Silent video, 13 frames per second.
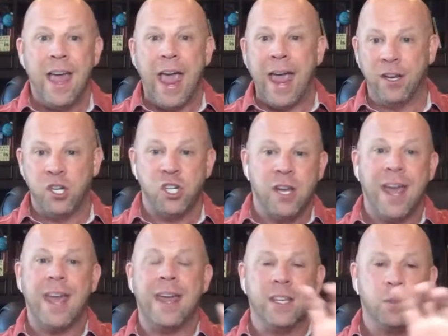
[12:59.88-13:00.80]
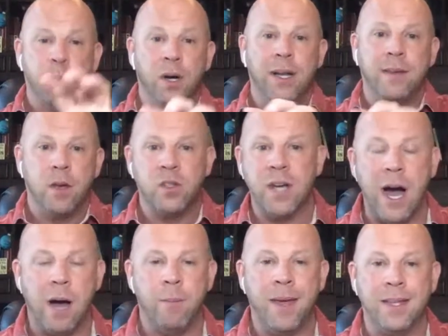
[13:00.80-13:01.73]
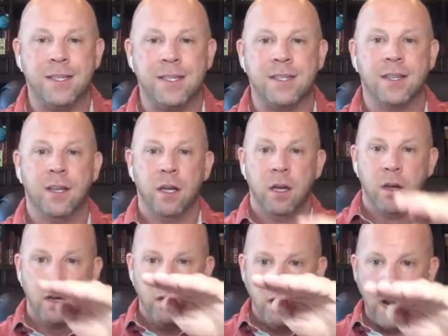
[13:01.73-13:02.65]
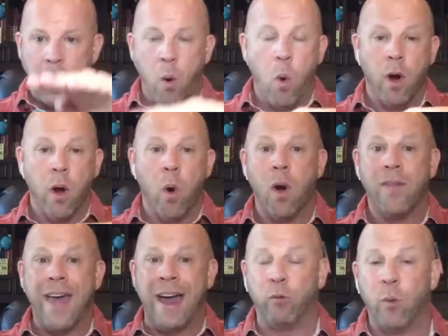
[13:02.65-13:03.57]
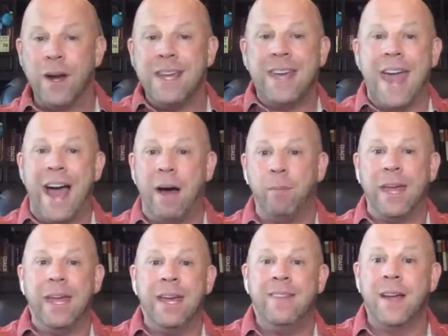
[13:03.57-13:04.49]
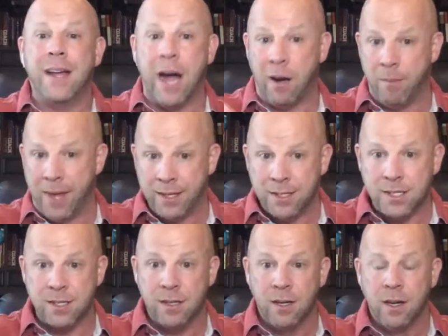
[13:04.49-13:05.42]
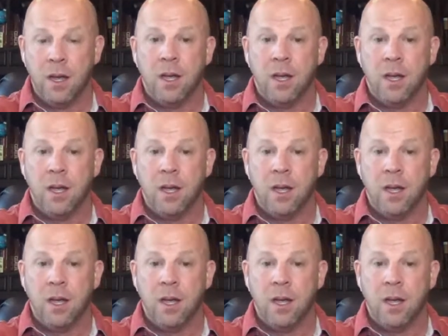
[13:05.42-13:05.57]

And Shay is putting those comments or that recap in the comments.